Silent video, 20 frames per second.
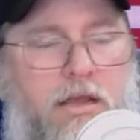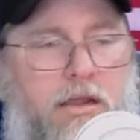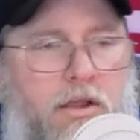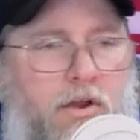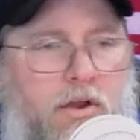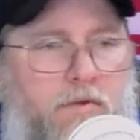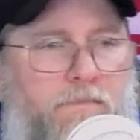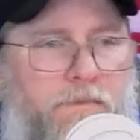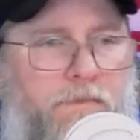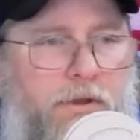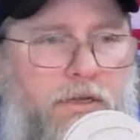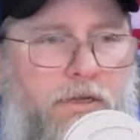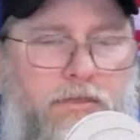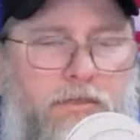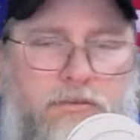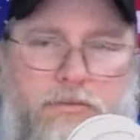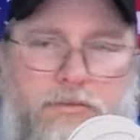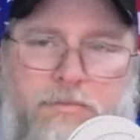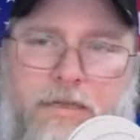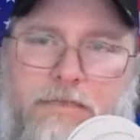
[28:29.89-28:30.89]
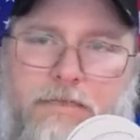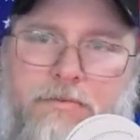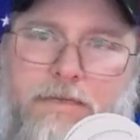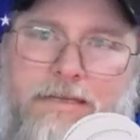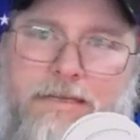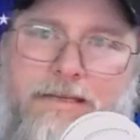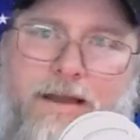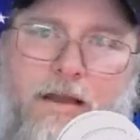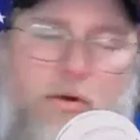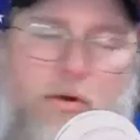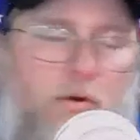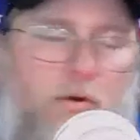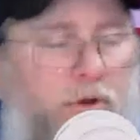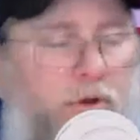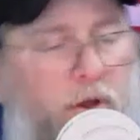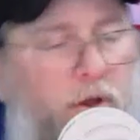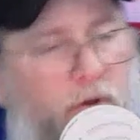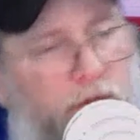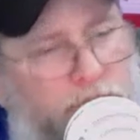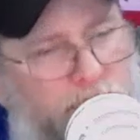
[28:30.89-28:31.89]
Go to funcountrybasement. Oh
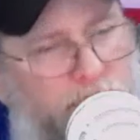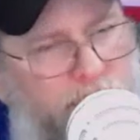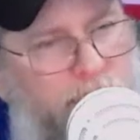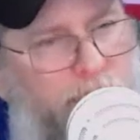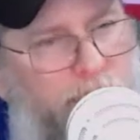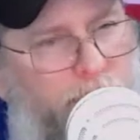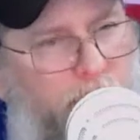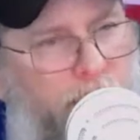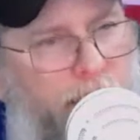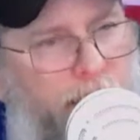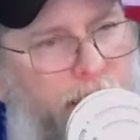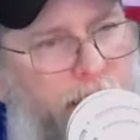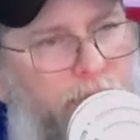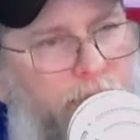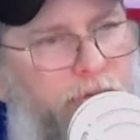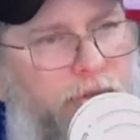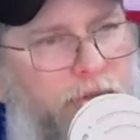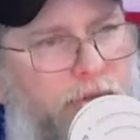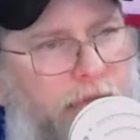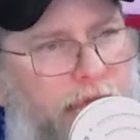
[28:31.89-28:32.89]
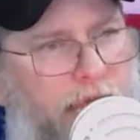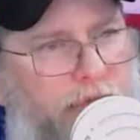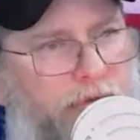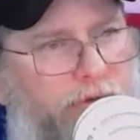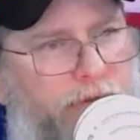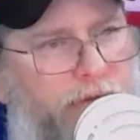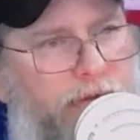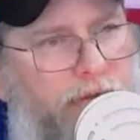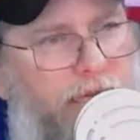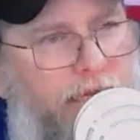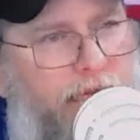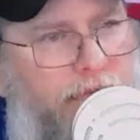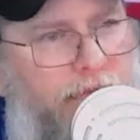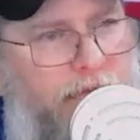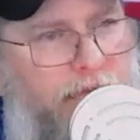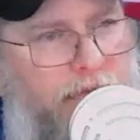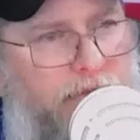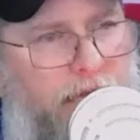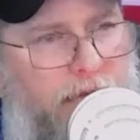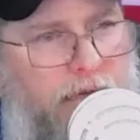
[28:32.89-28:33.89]
no, I'll see you tomorrow night with Knack 3D. That's
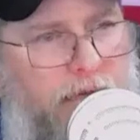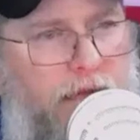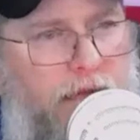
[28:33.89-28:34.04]
right.